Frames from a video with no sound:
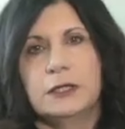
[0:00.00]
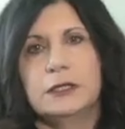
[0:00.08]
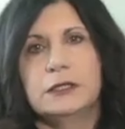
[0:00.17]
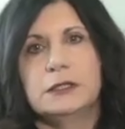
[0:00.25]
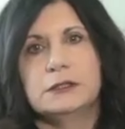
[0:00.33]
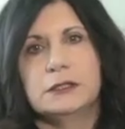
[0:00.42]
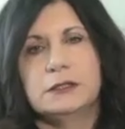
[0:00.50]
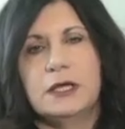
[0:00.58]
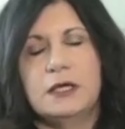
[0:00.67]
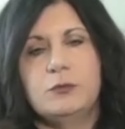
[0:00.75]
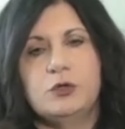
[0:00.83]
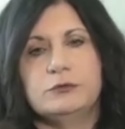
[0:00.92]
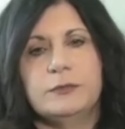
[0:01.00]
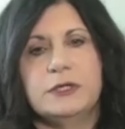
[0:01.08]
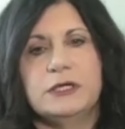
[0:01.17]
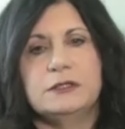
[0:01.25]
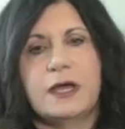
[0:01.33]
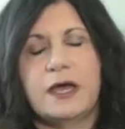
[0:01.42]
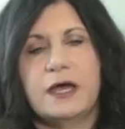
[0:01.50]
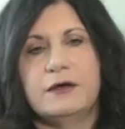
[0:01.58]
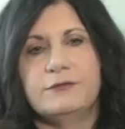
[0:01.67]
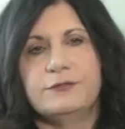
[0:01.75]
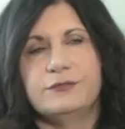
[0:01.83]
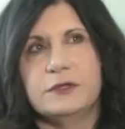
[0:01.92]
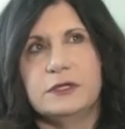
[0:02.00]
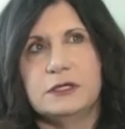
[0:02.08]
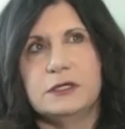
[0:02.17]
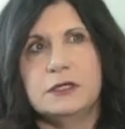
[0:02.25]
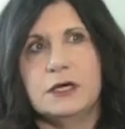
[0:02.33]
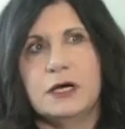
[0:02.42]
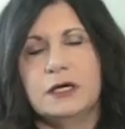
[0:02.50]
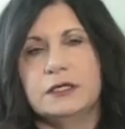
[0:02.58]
it enabled me to have the